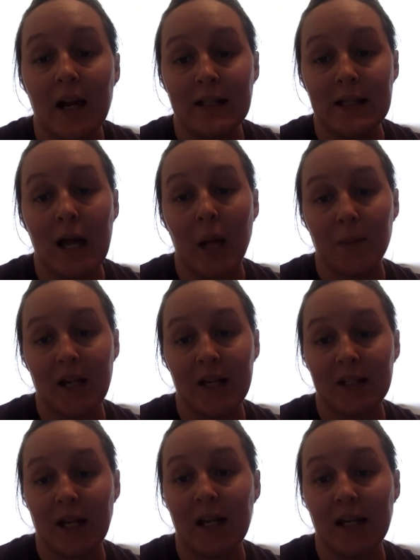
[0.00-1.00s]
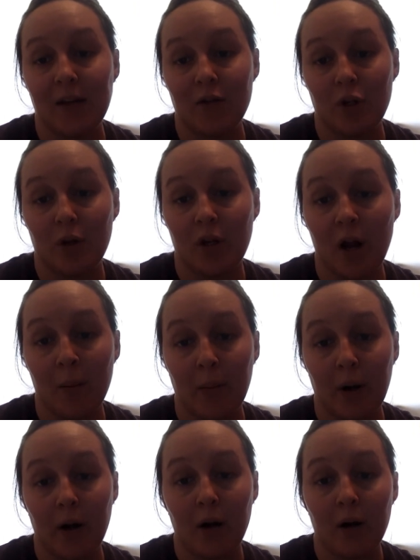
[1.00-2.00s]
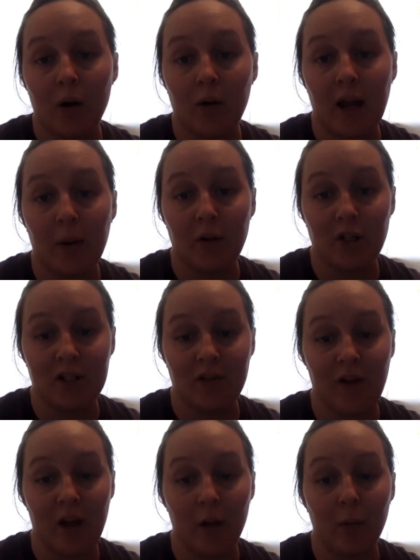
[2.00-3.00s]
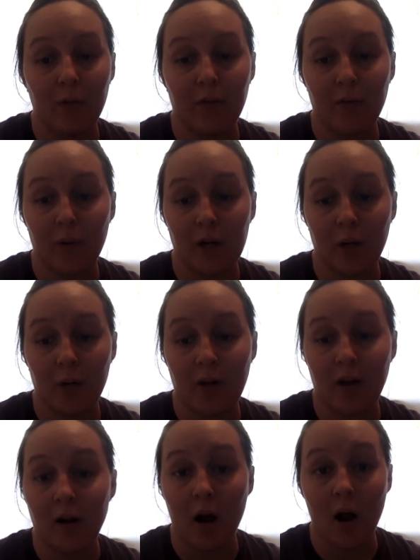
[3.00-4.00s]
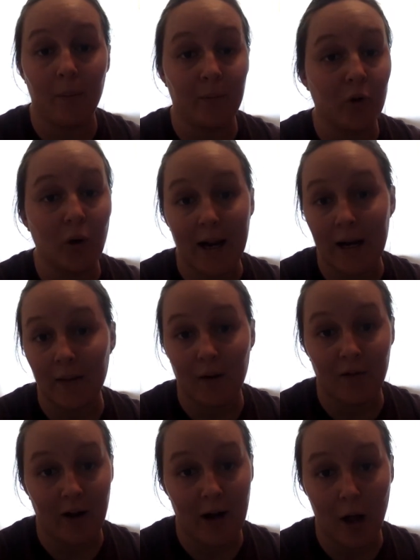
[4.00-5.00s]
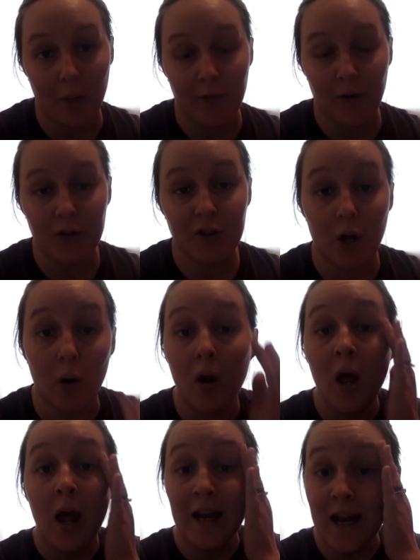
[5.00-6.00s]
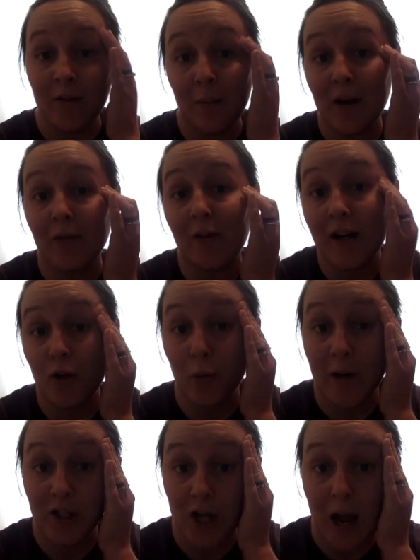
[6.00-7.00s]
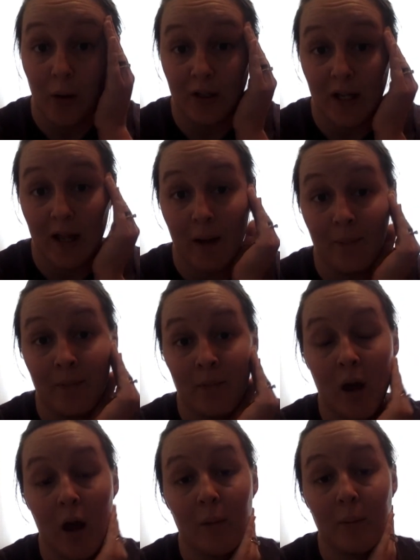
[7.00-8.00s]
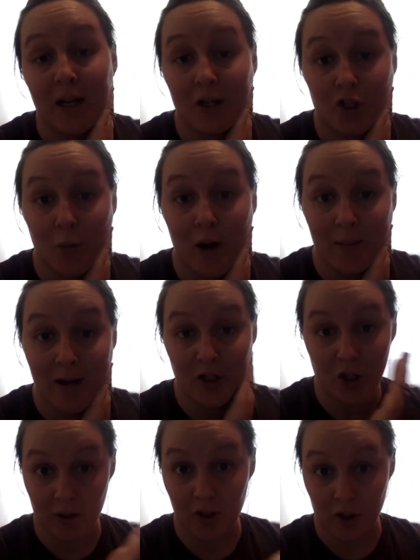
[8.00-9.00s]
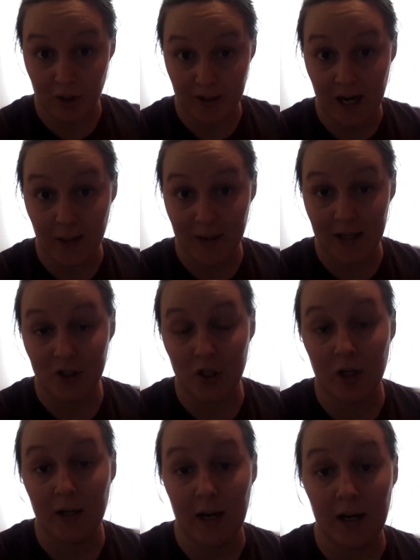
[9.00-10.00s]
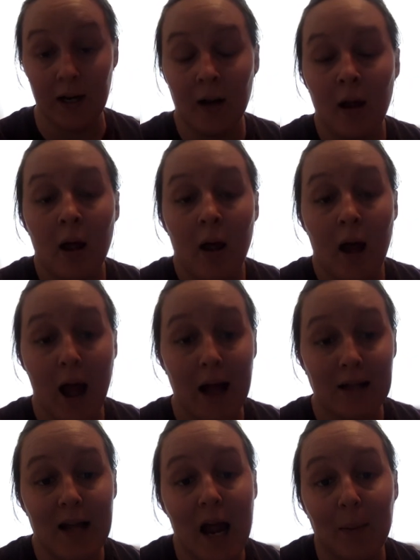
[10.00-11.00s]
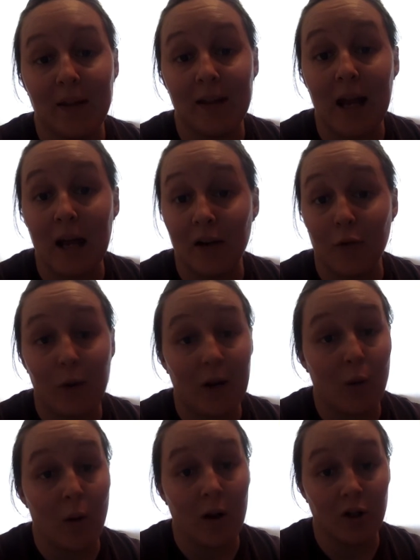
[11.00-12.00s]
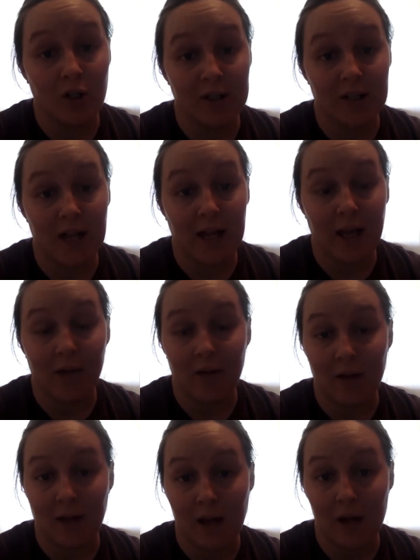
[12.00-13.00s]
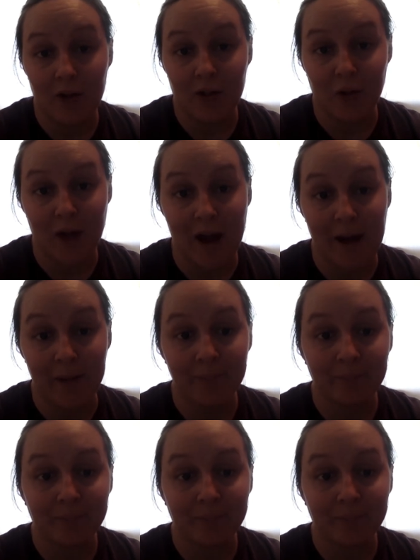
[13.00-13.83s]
IT help desk, and it gives you the number, okay, which is available for you. They're great. They're very helpful. So never be afraid to reach out to them because you want to make sure that your assignment is turned in on time at the end of week 1, just like everything else, okay?